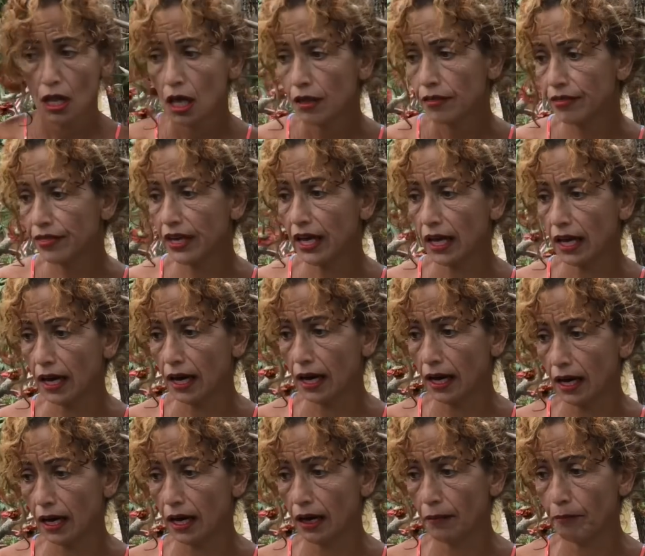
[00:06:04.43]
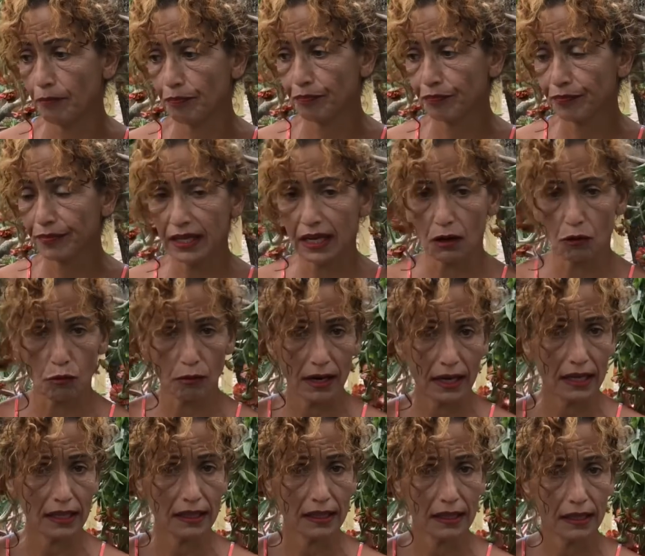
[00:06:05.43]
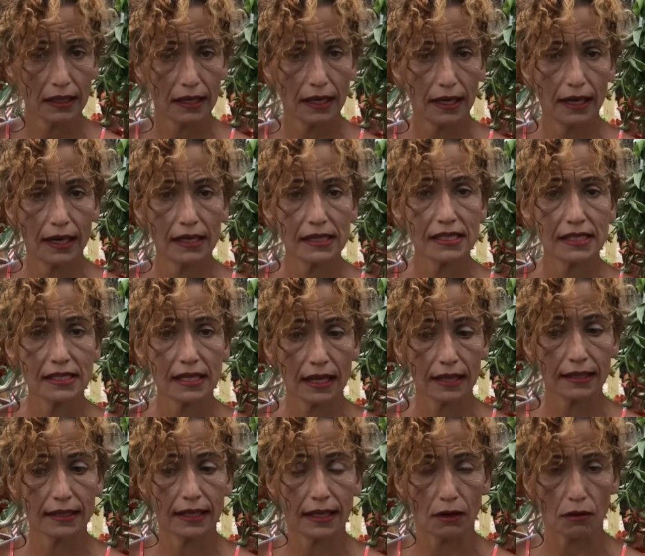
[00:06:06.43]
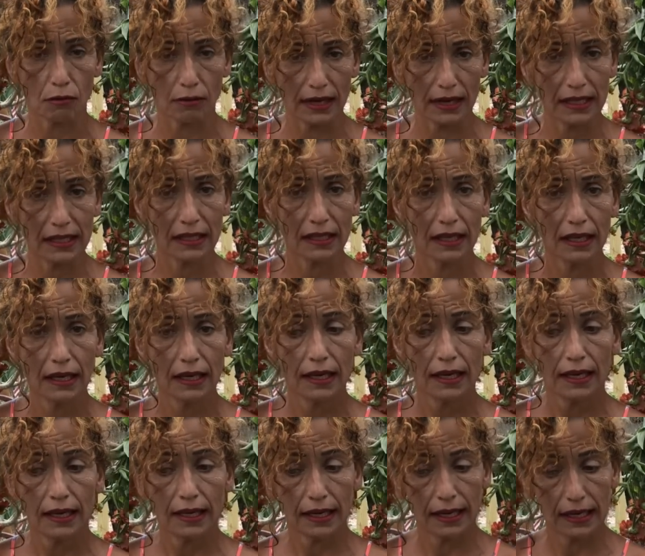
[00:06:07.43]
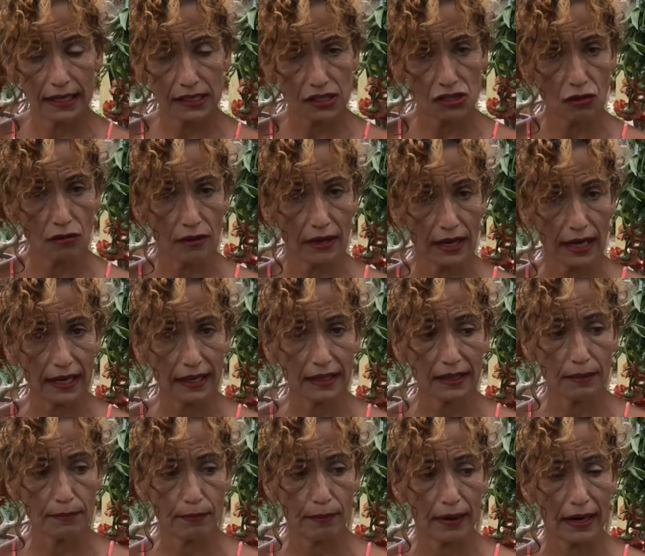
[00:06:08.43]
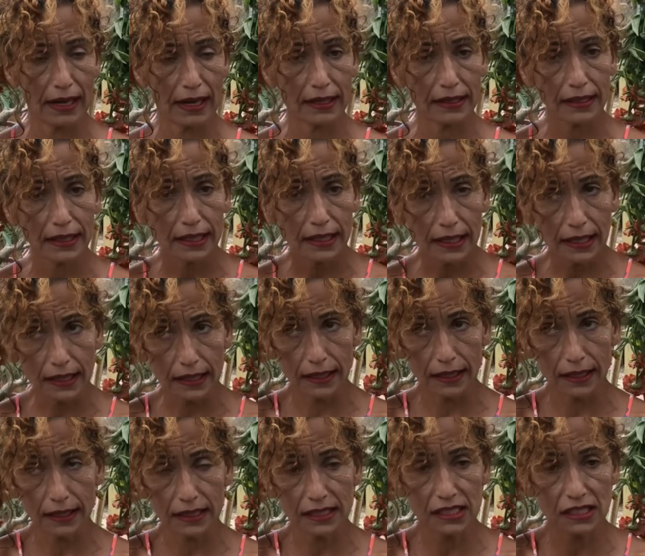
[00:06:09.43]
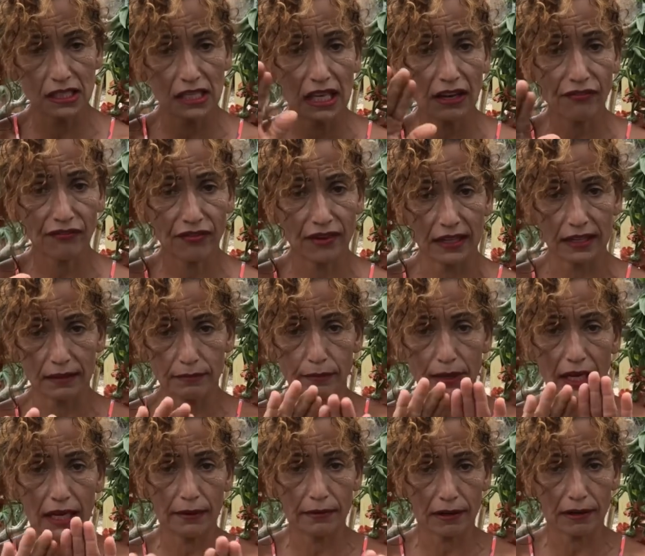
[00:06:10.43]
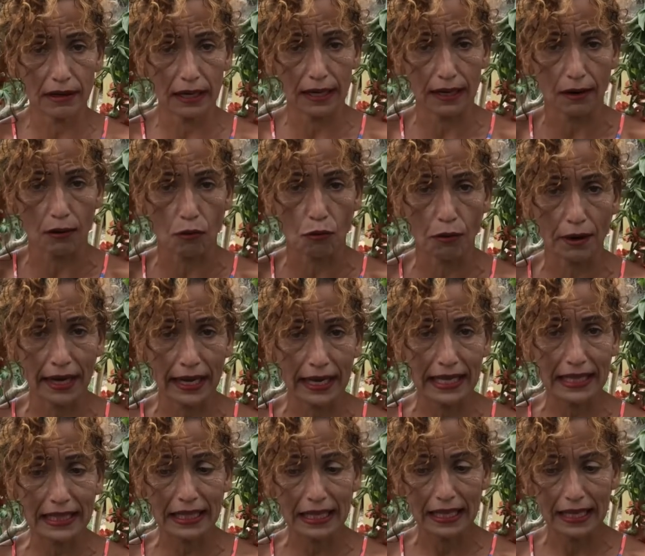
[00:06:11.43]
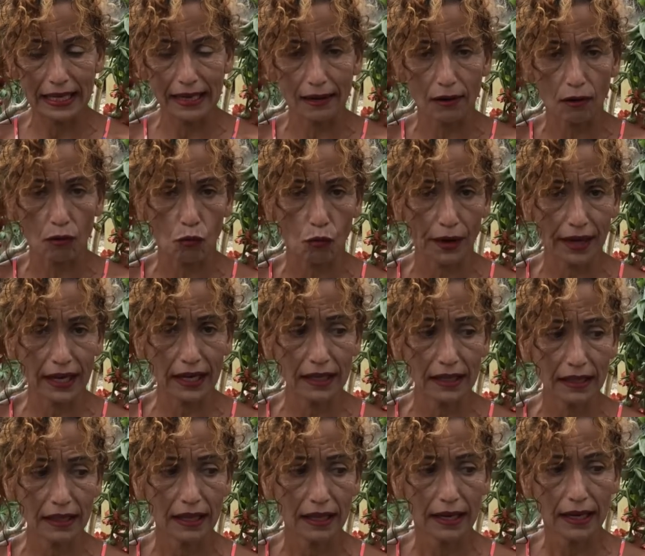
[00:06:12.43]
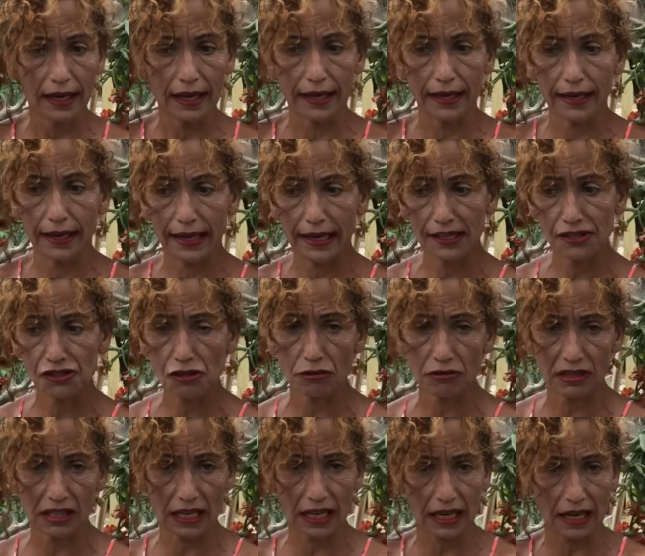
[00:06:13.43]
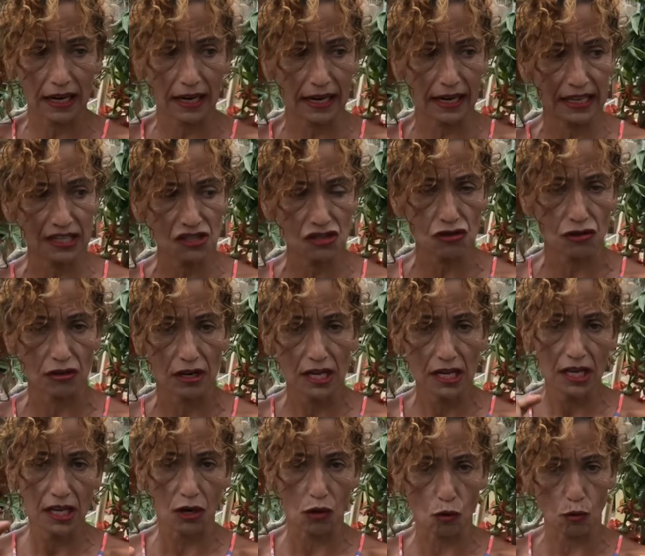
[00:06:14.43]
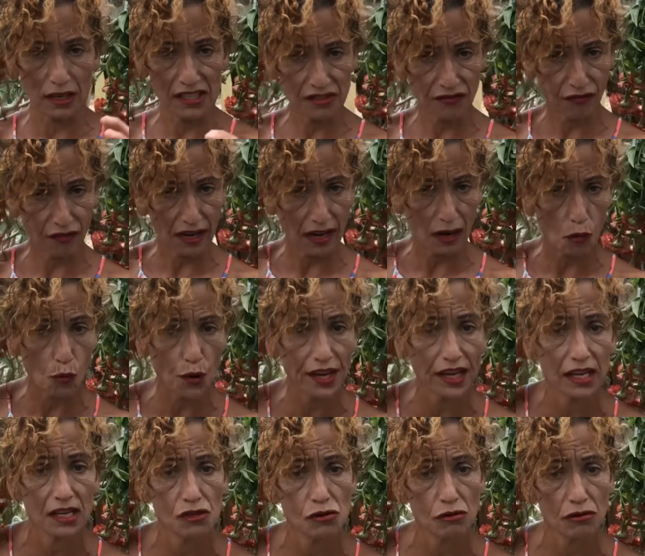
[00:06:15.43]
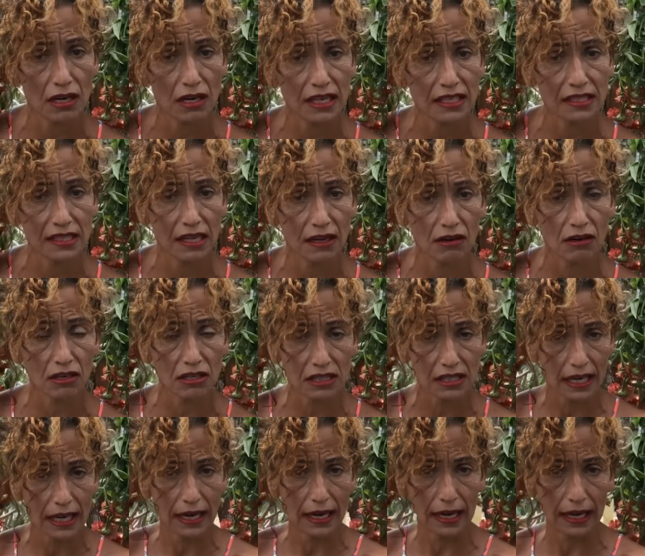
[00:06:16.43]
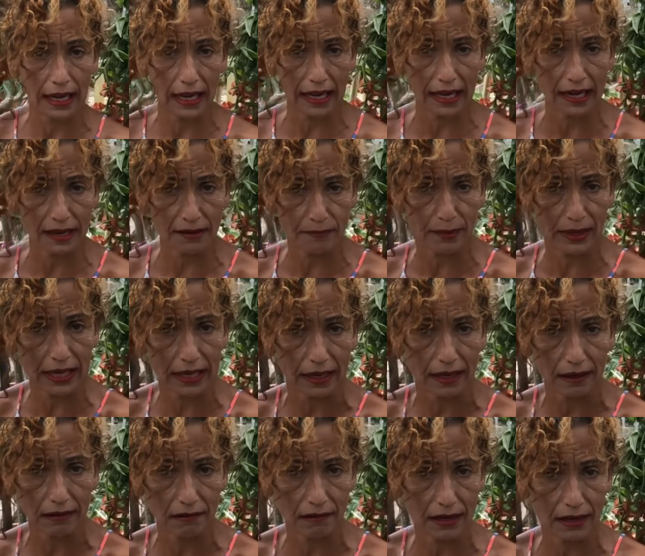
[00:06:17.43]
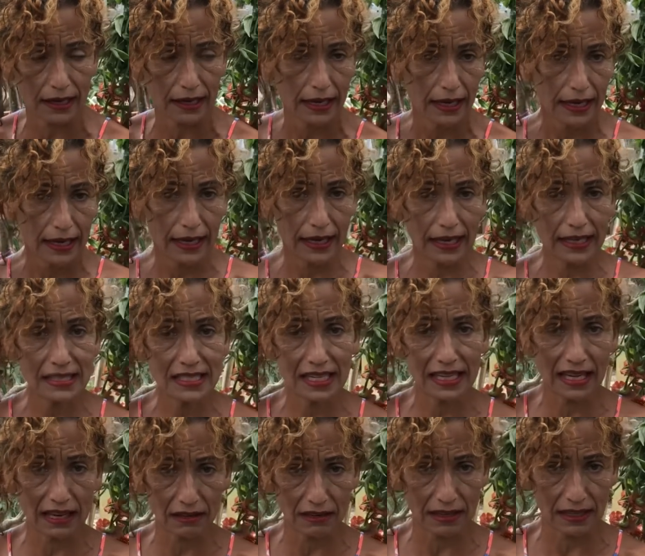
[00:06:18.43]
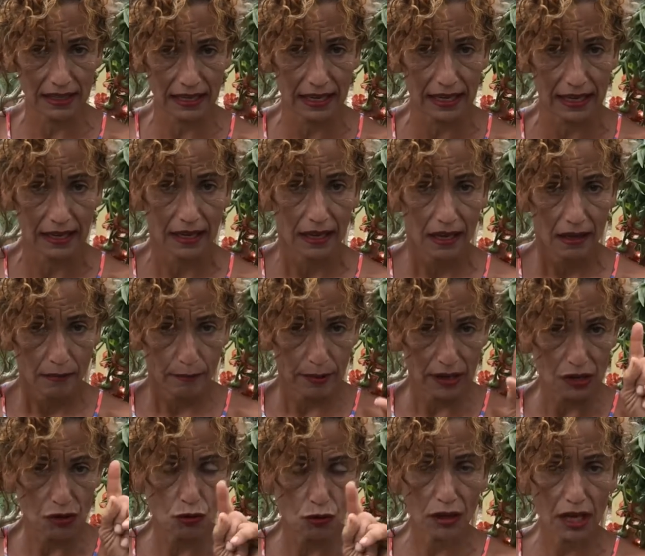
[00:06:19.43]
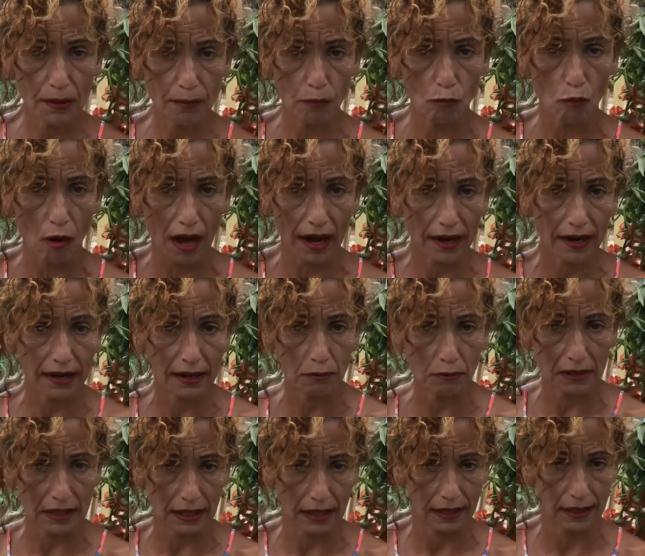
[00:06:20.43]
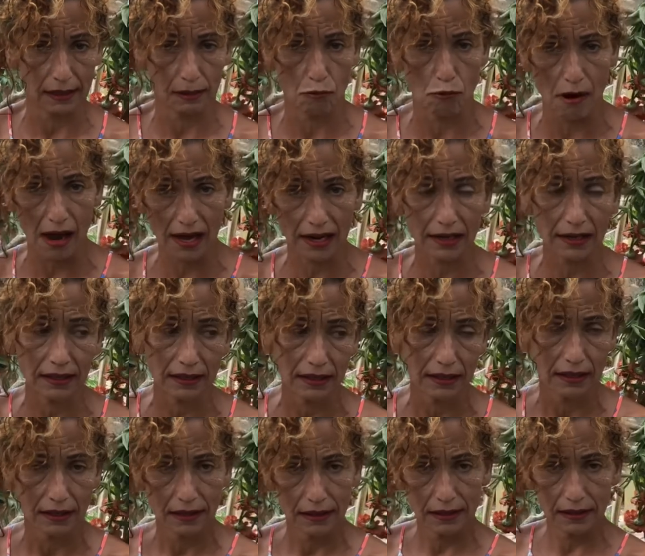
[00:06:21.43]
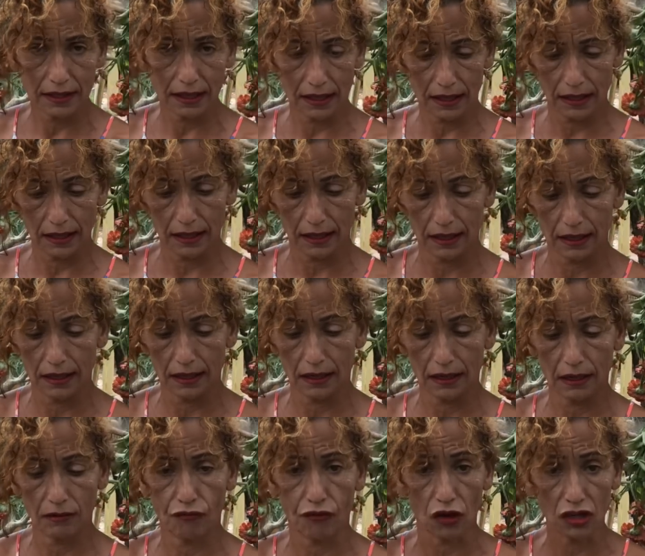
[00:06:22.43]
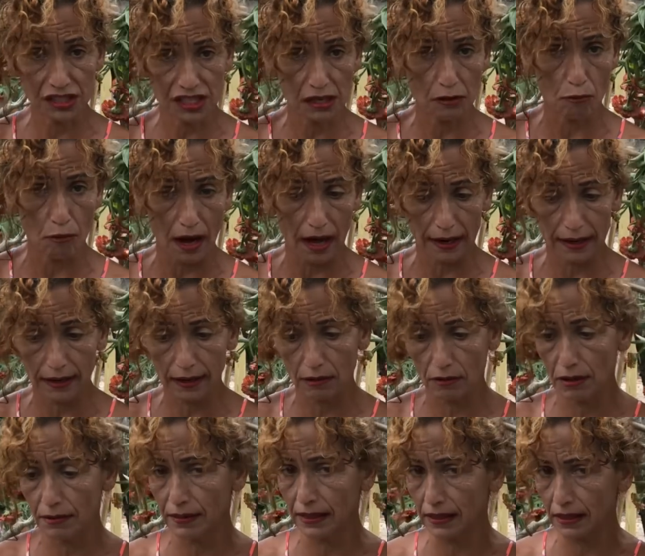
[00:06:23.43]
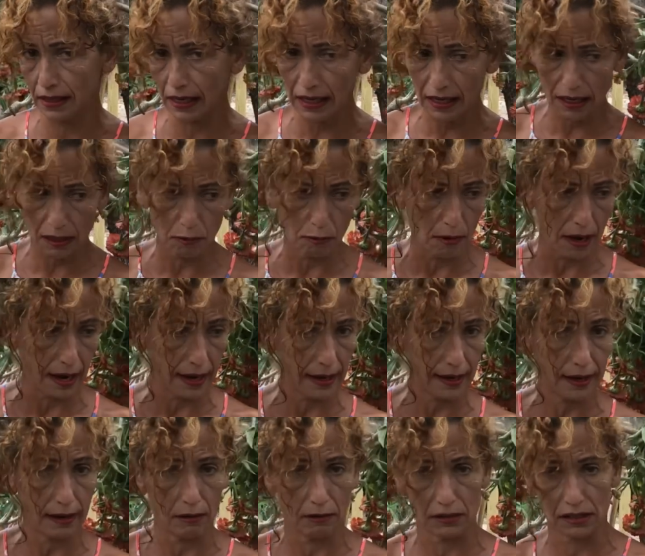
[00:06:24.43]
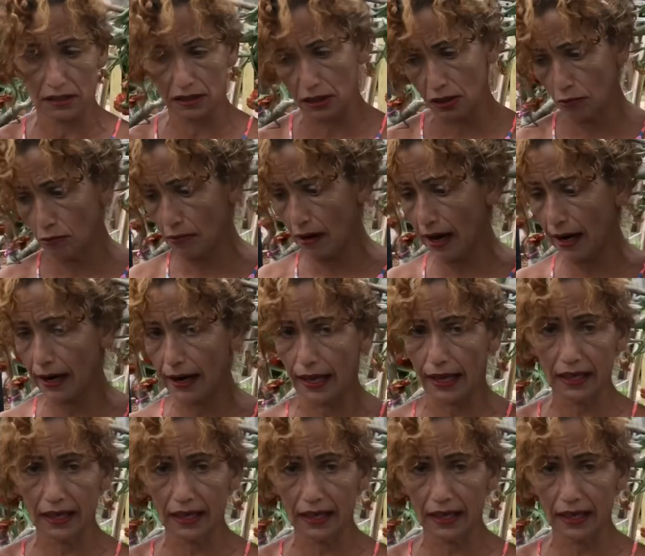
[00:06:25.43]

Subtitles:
The rain is okay in the plant. It's different. Believe it or not, rain. And nature, take care of nature. It rains for a week and you rest a rose, let it be, okay? It's not gonna die. But you keep watering it with the faucet water or even drinking water or still water.